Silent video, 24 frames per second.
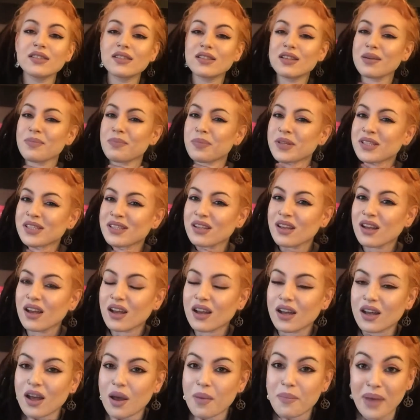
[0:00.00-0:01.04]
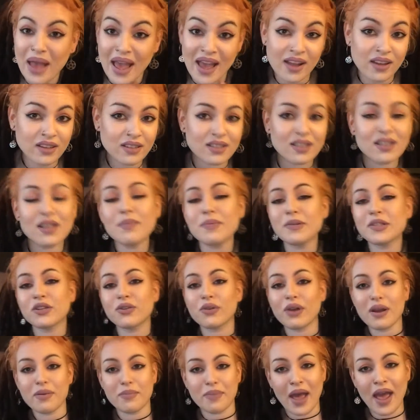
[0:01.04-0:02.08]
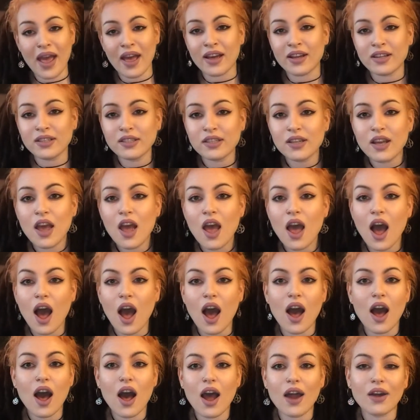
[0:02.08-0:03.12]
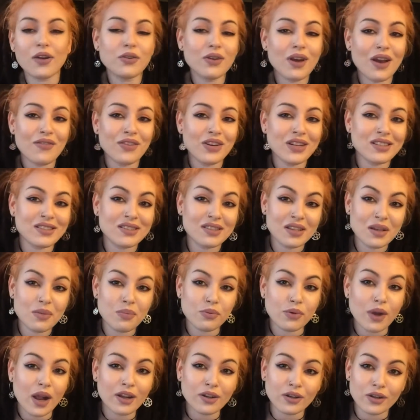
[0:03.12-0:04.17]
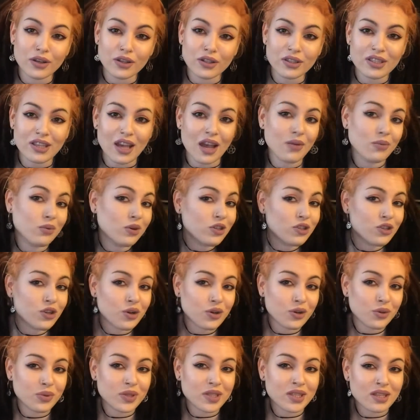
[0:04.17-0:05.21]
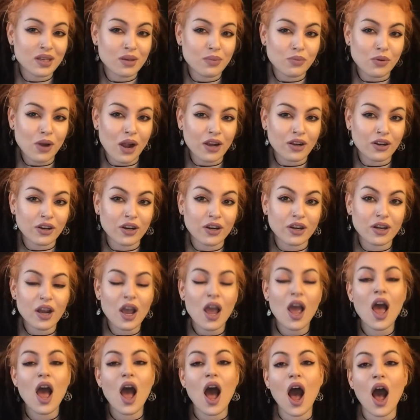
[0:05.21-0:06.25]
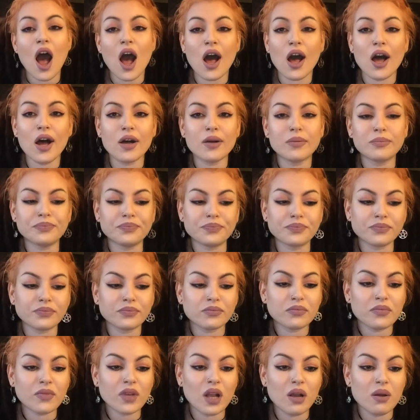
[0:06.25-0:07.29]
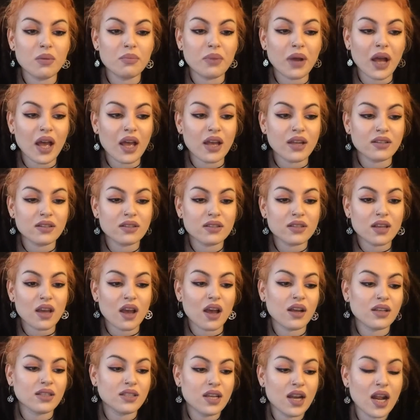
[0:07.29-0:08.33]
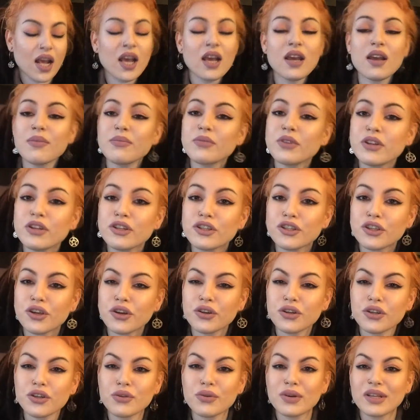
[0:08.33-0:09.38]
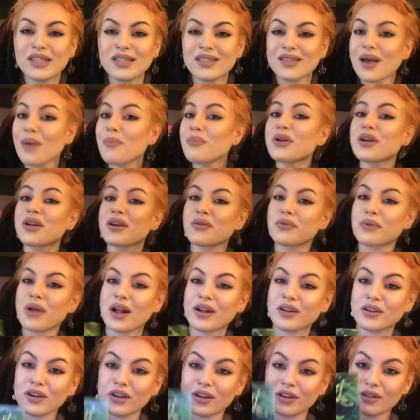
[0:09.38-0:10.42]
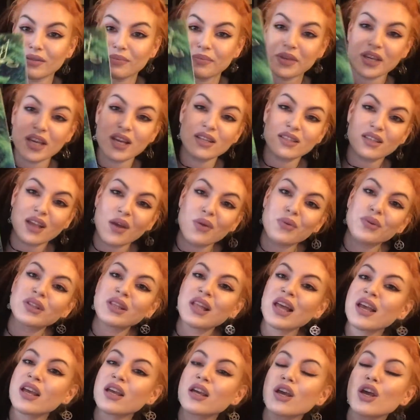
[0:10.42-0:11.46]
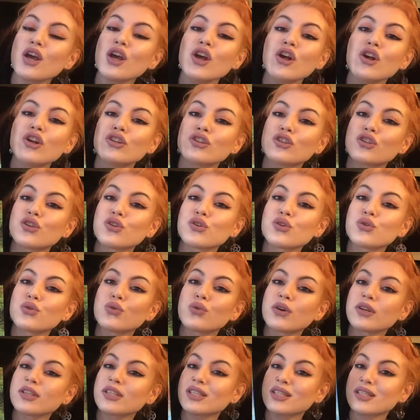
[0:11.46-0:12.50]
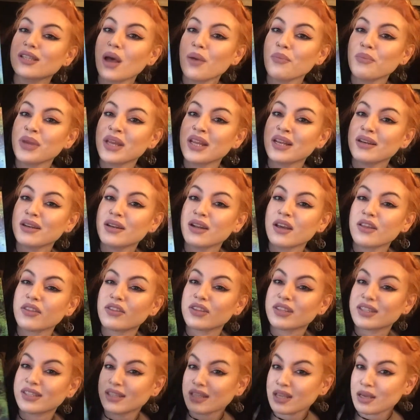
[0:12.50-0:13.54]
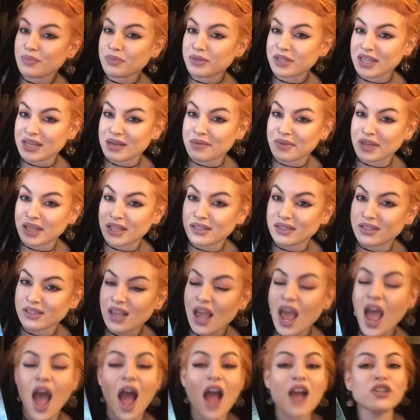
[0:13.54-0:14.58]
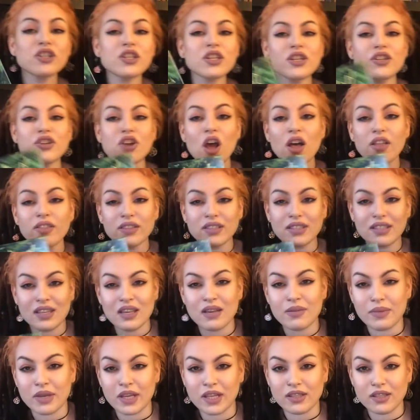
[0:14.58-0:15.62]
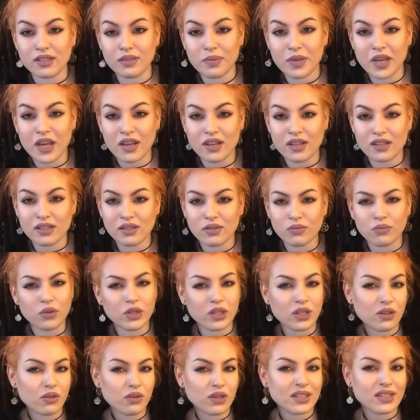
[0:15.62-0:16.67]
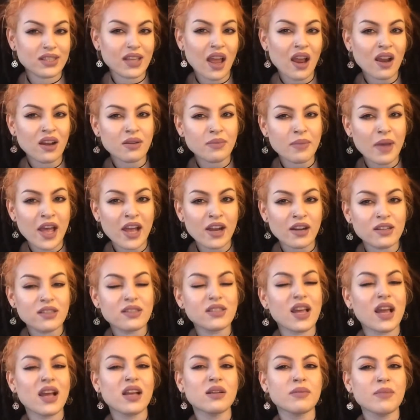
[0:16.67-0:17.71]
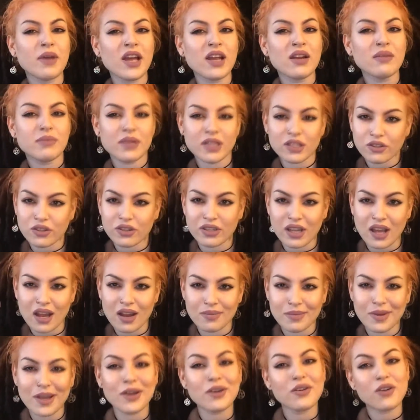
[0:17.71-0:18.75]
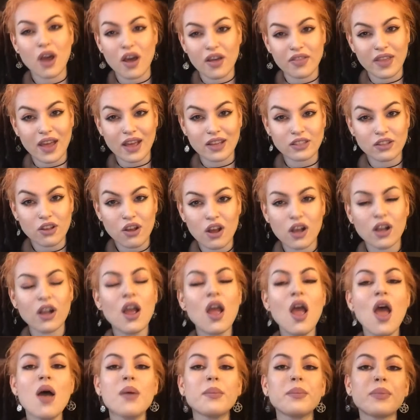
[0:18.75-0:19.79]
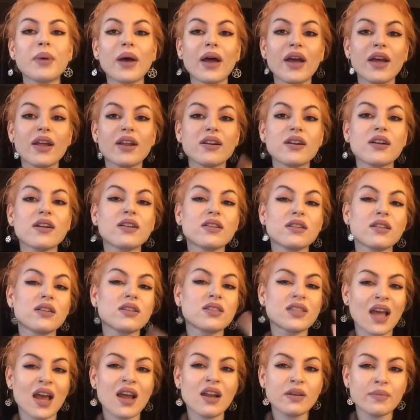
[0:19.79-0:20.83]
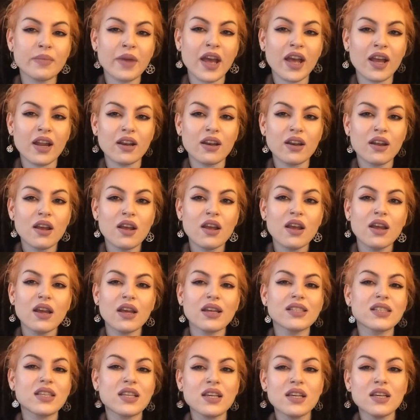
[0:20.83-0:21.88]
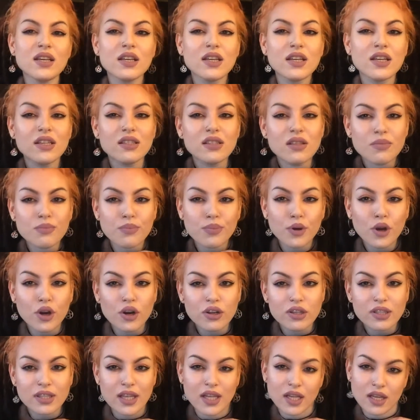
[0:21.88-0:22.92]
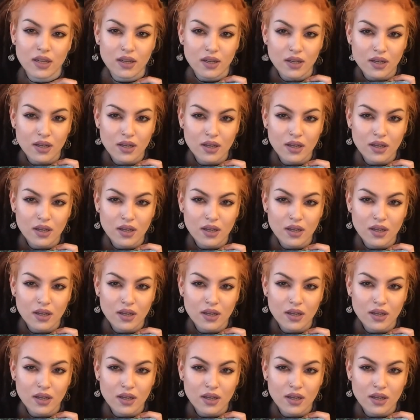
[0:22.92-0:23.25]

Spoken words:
Sleep is a band, sleep is a great band. I don't have any sleep records. I would show you a sleep record, but today I'm gonna show you a summoning record, because I would like to summon the sleep demons. Actually, not the demons, because is Sandman, Mr. Sandman, not that song, but Sandman, he's a person.